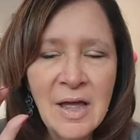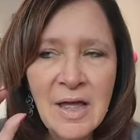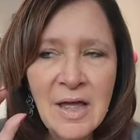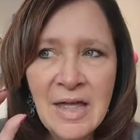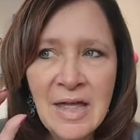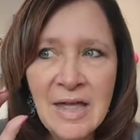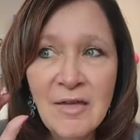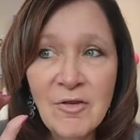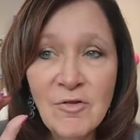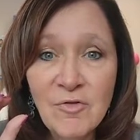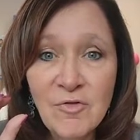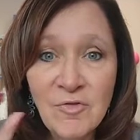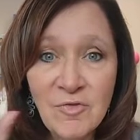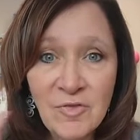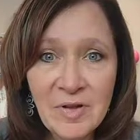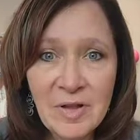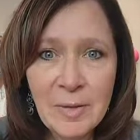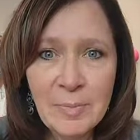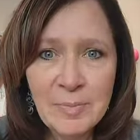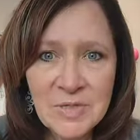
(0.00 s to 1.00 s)
it
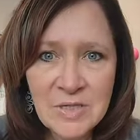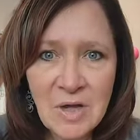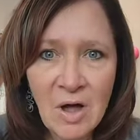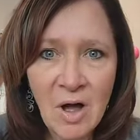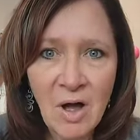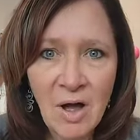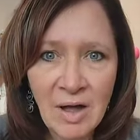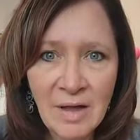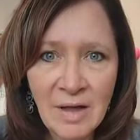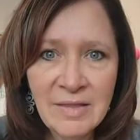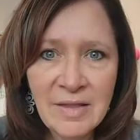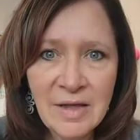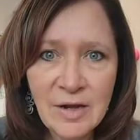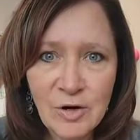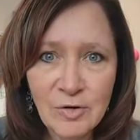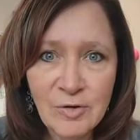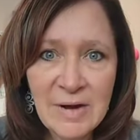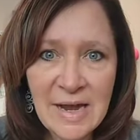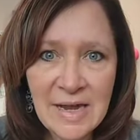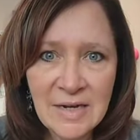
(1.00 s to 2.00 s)
flips on the
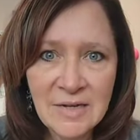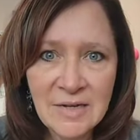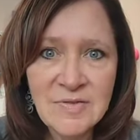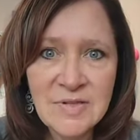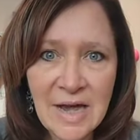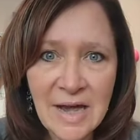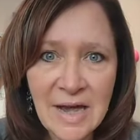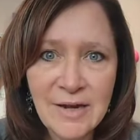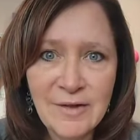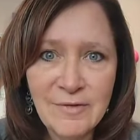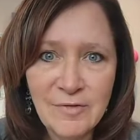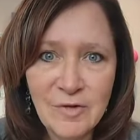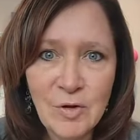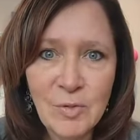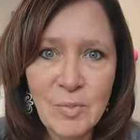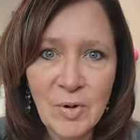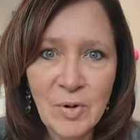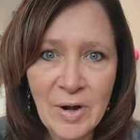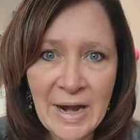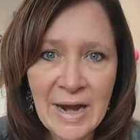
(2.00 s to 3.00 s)
creative side of your
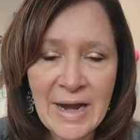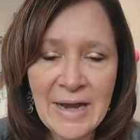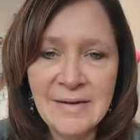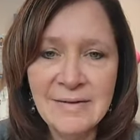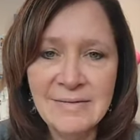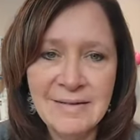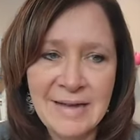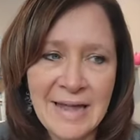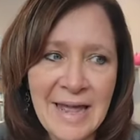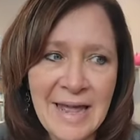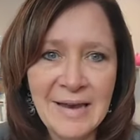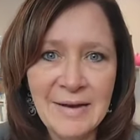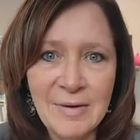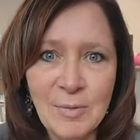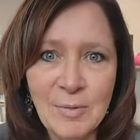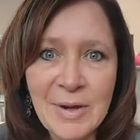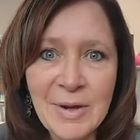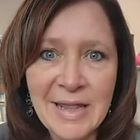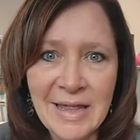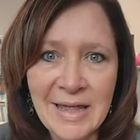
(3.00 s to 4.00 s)
brain and
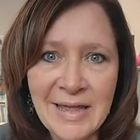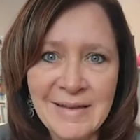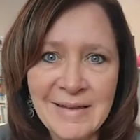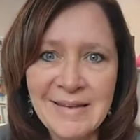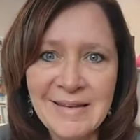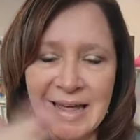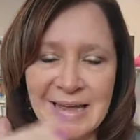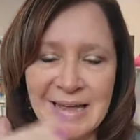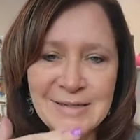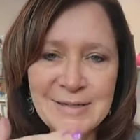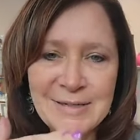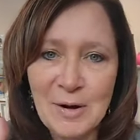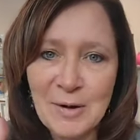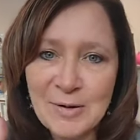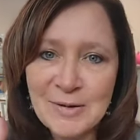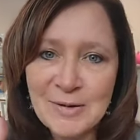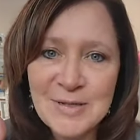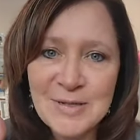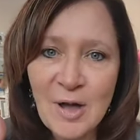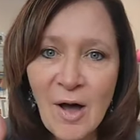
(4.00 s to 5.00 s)
really like
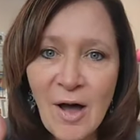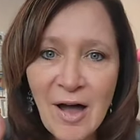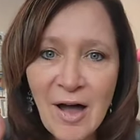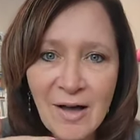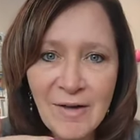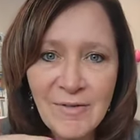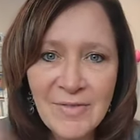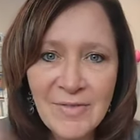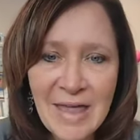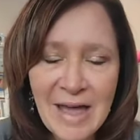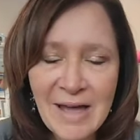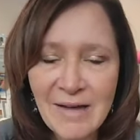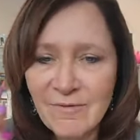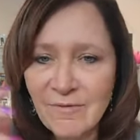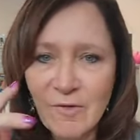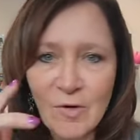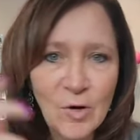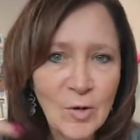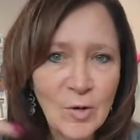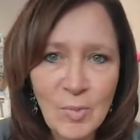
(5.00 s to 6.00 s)
turns off that
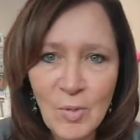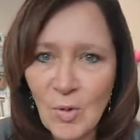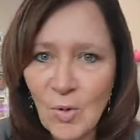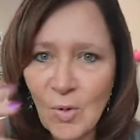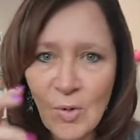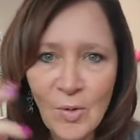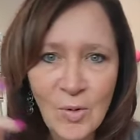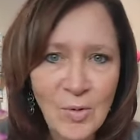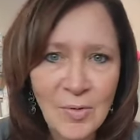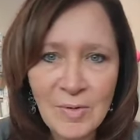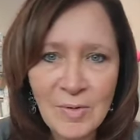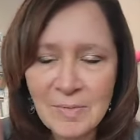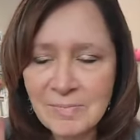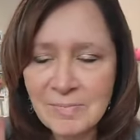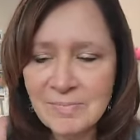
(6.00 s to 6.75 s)
verbal